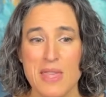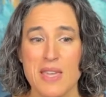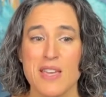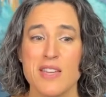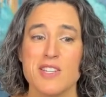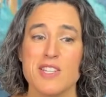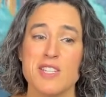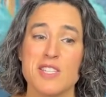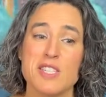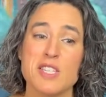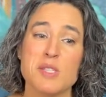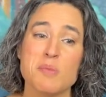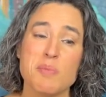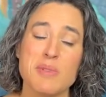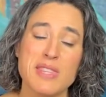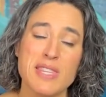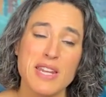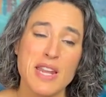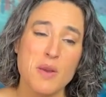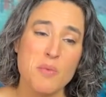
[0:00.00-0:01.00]
She says, "But
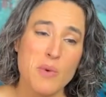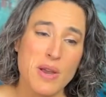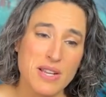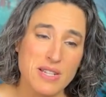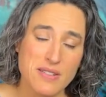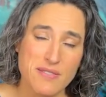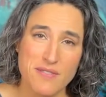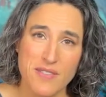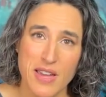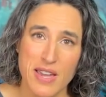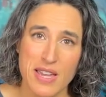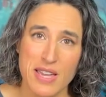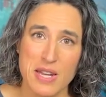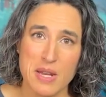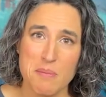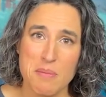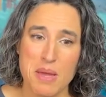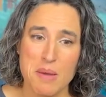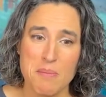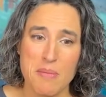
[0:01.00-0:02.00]
then I rectify it
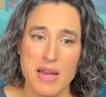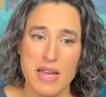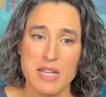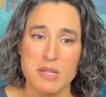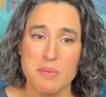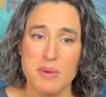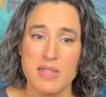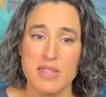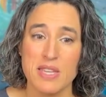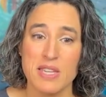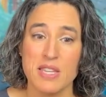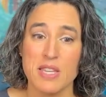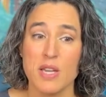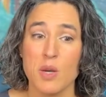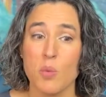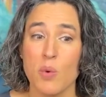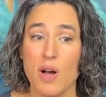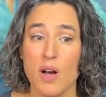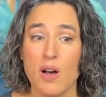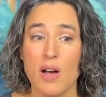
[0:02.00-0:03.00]
in my mind by thinking,
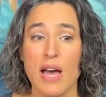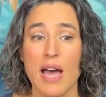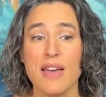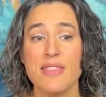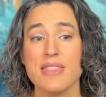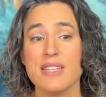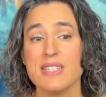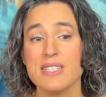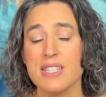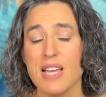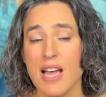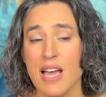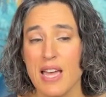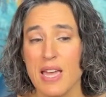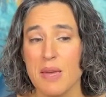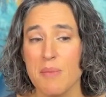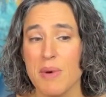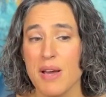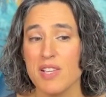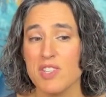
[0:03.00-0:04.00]
well, at the
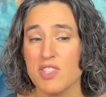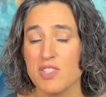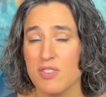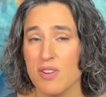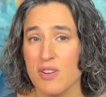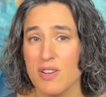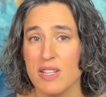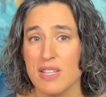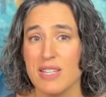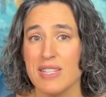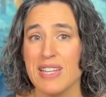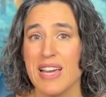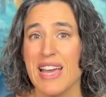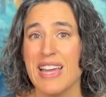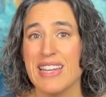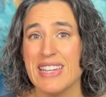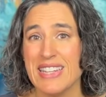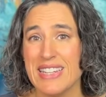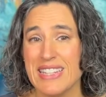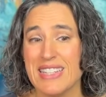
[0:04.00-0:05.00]
time I started, I
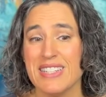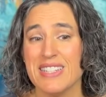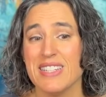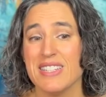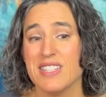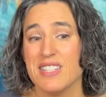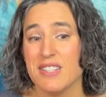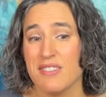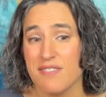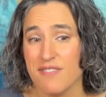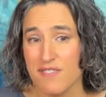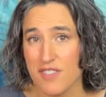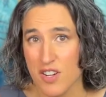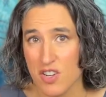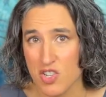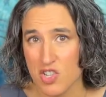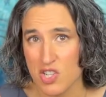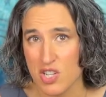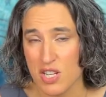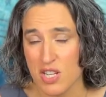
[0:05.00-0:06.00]
needed it to
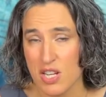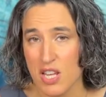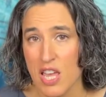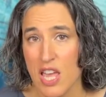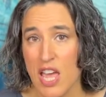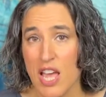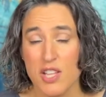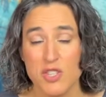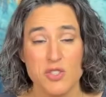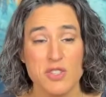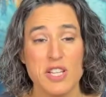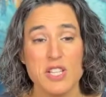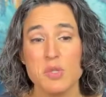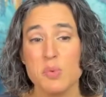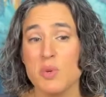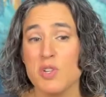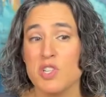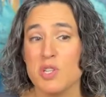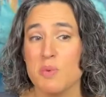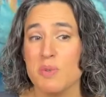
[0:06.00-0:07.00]
function." So that's
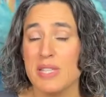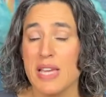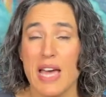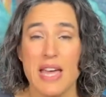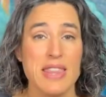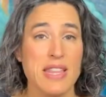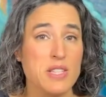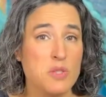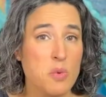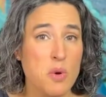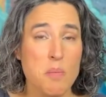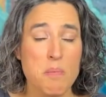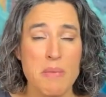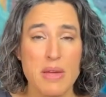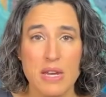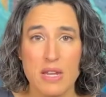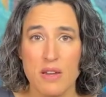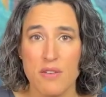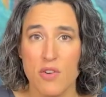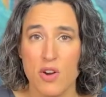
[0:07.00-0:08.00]
where she was at. And that's where
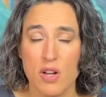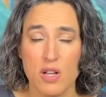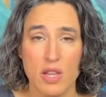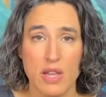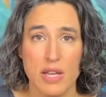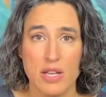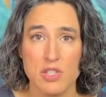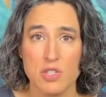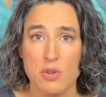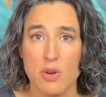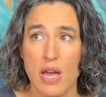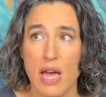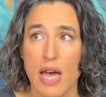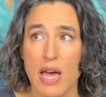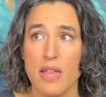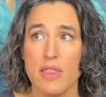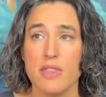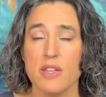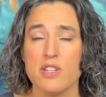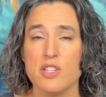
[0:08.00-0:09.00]
many of our clients are
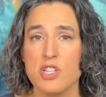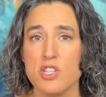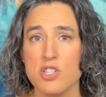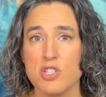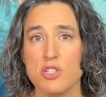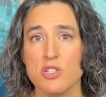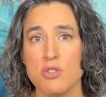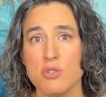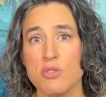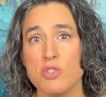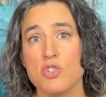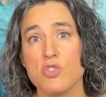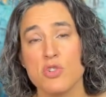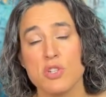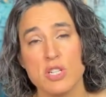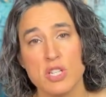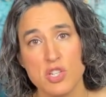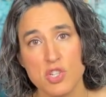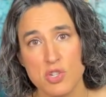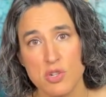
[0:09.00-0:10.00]
at. They just do the
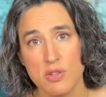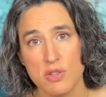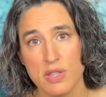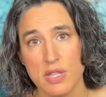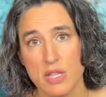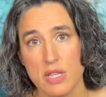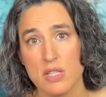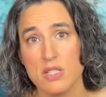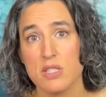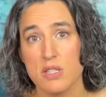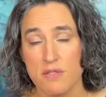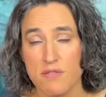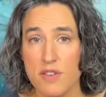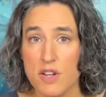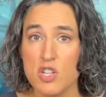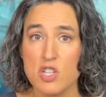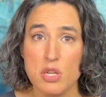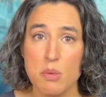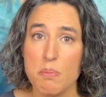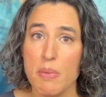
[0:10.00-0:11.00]
traditional things to
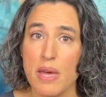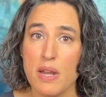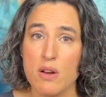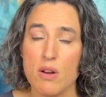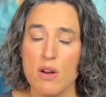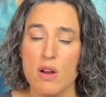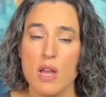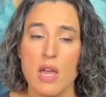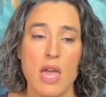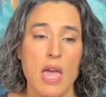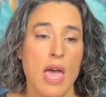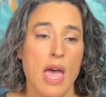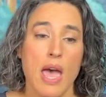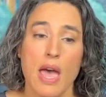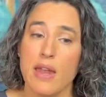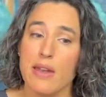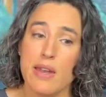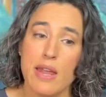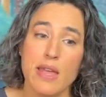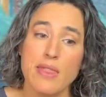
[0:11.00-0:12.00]
function better.
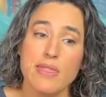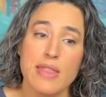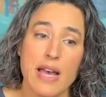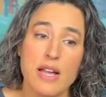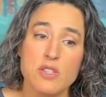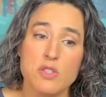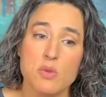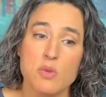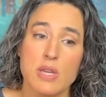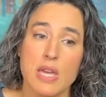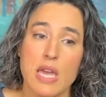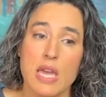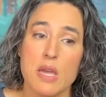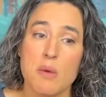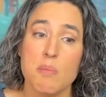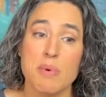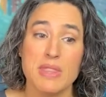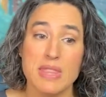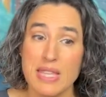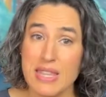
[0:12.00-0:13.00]
And, and that's okay.
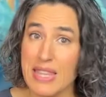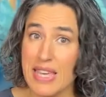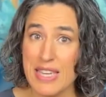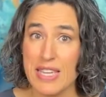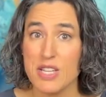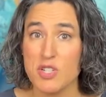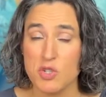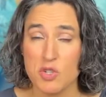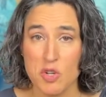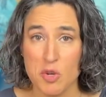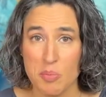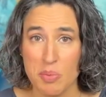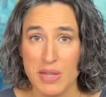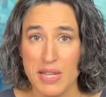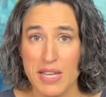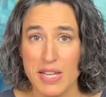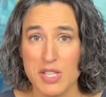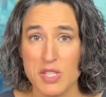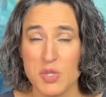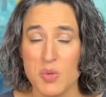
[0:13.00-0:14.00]
But then they get to a
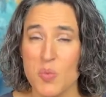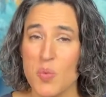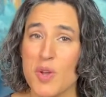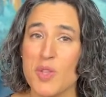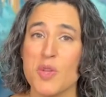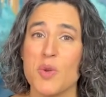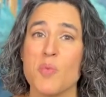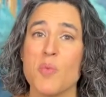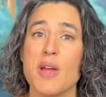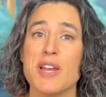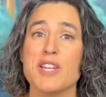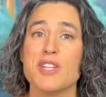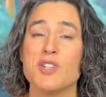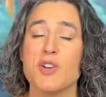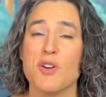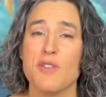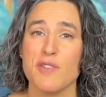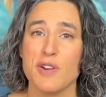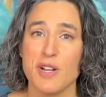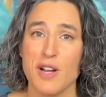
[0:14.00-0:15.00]
place where they're ready to
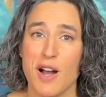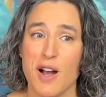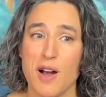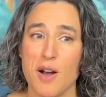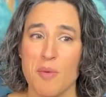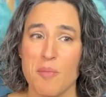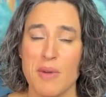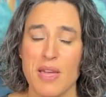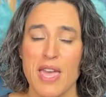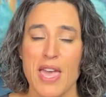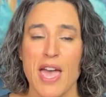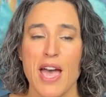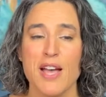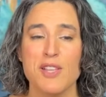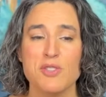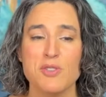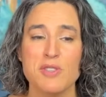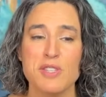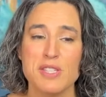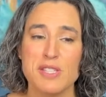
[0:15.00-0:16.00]
overcome. And
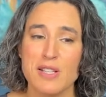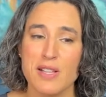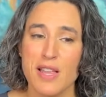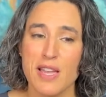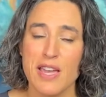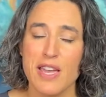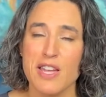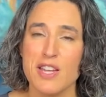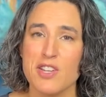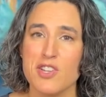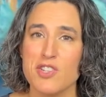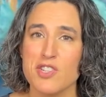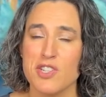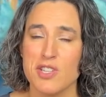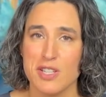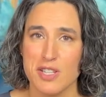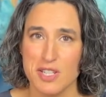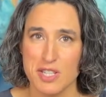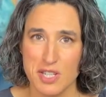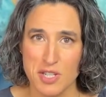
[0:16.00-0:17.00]
so this client, she
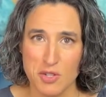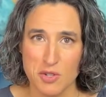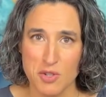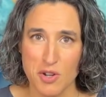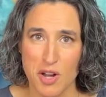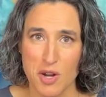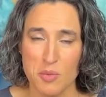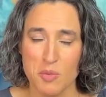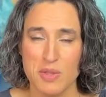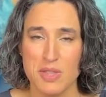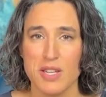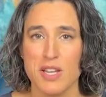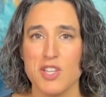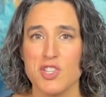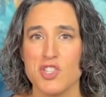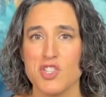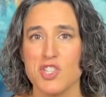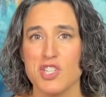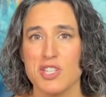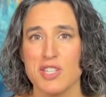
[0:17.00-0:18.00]
continued on with us.
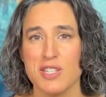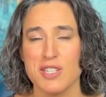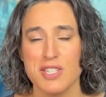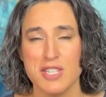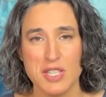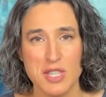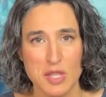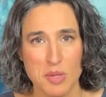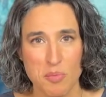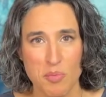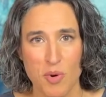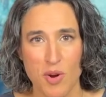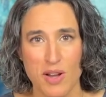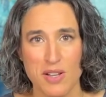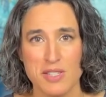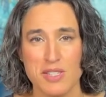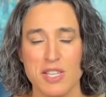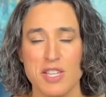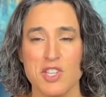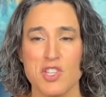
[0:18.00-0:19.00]
She did the
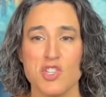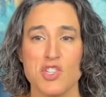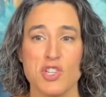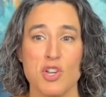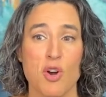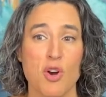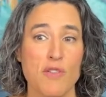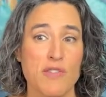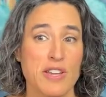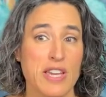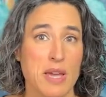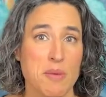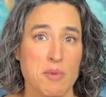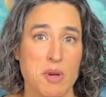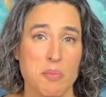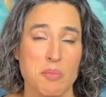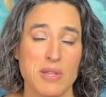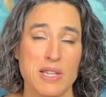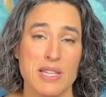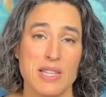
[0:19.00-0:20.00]
process. She overcame
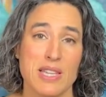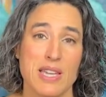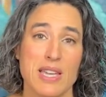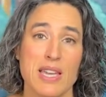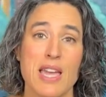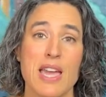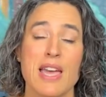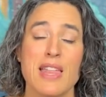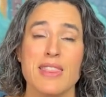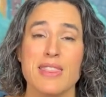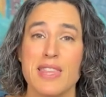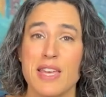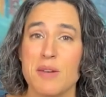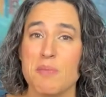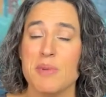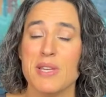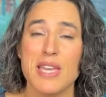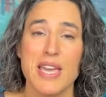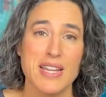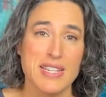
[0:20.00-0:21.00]
completely and then
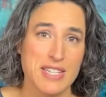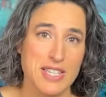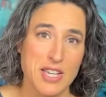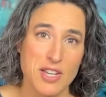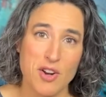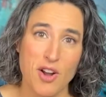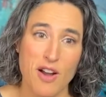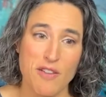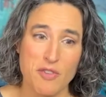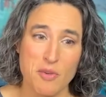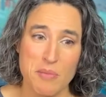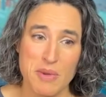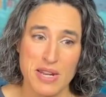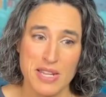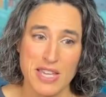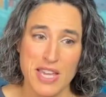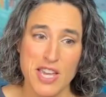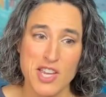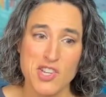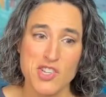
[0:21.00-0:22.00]
began to get off her
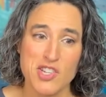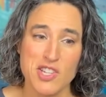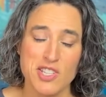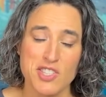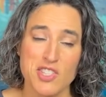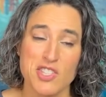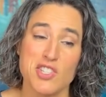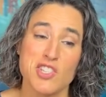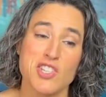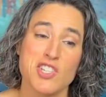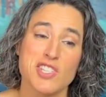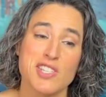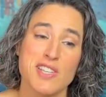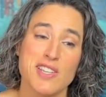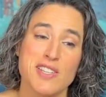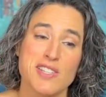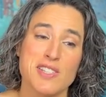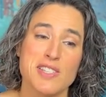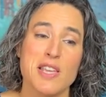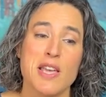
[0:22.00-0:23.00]
medications. And she
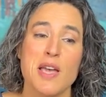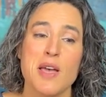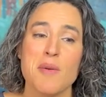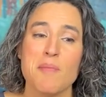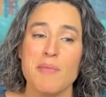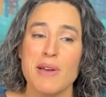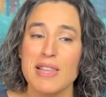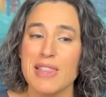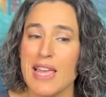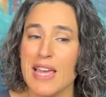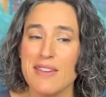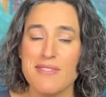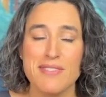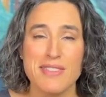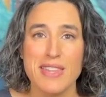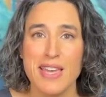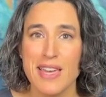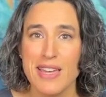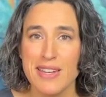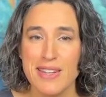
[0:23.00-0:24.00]
says, "My life
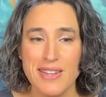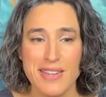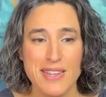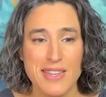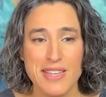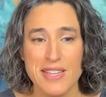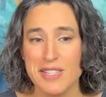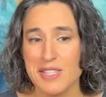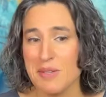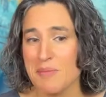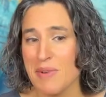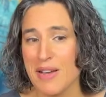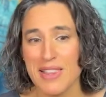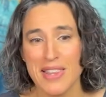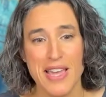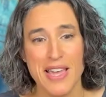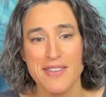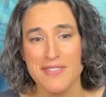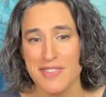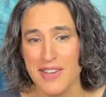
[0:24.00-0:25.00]
then isn't my
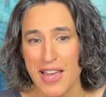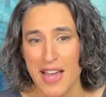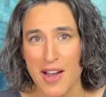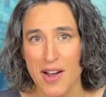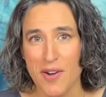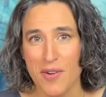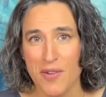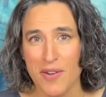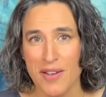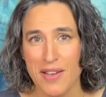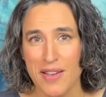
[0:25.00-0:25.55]
life now.